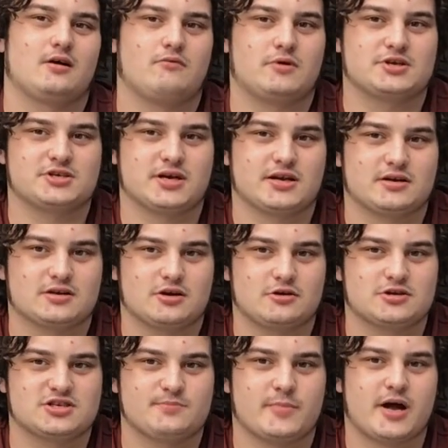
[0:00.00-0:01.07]
Once you get a
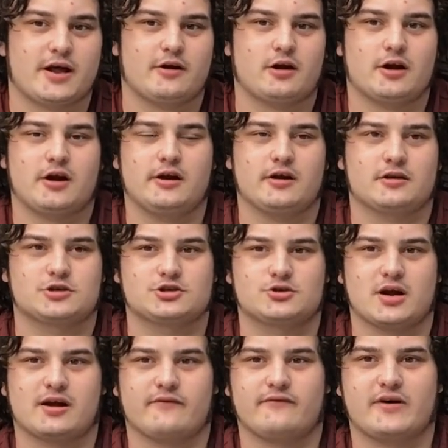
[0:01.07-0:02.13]
good spine on it, you can
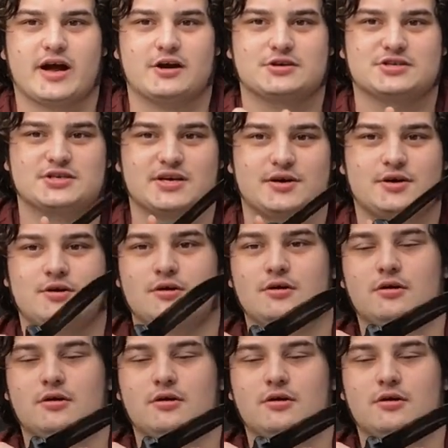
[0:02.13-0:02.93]
strike a fire steel.